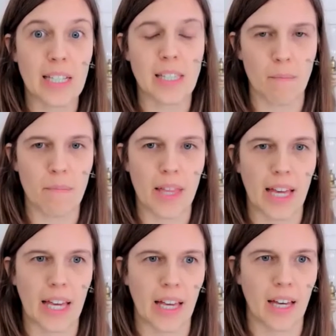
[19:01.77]

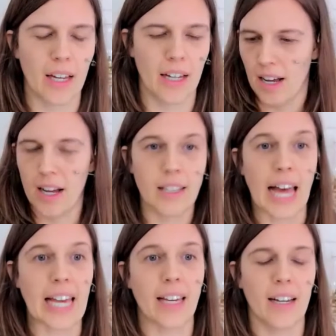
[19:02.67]
something
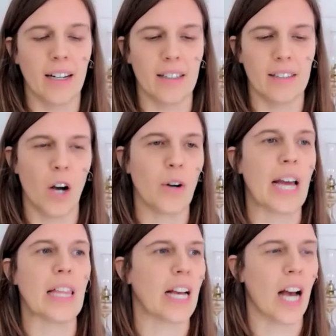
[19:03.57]
like
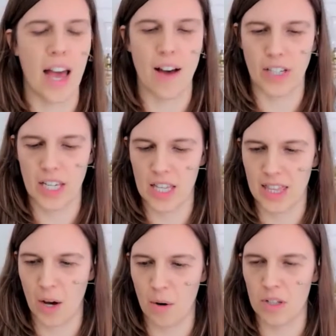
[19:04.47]
okay, like I have a kid
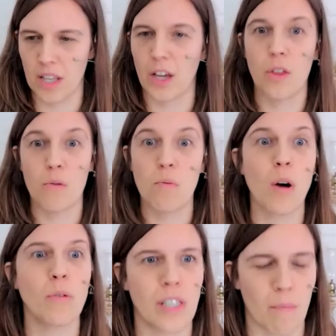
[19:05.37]
that will like
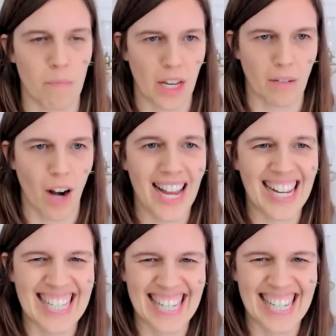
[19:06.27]
throw something, right?
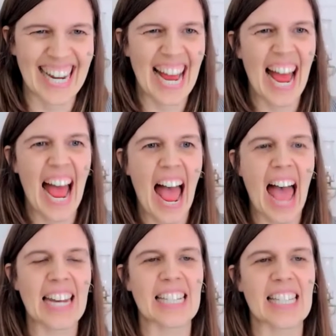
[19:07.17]
Mm-hmm.
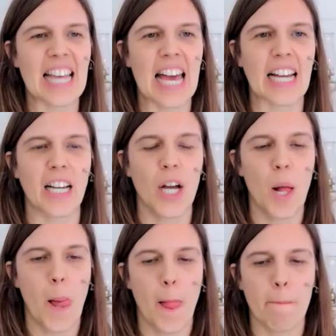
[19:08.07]
And it's like,
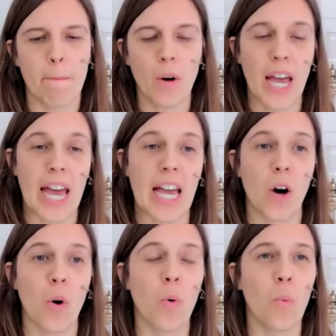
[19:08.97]
okay,
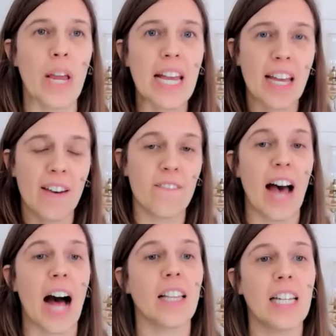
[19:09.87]
we can
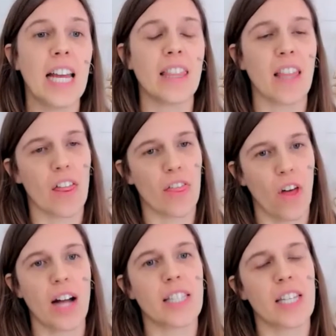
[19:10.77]
validate the
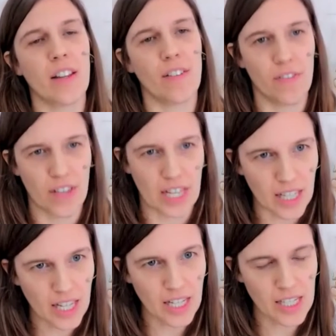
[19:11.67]
thoughts and the
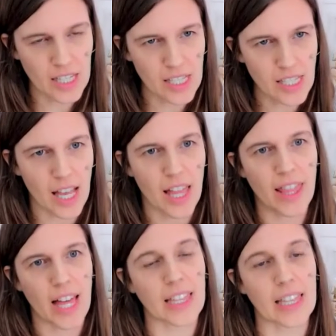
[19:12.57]
feelings
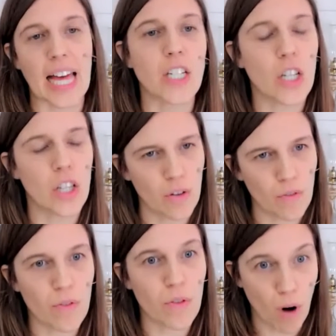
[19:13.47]
that led to the
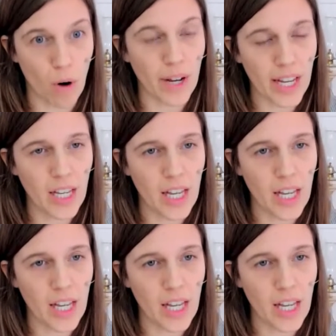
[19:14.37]
throwing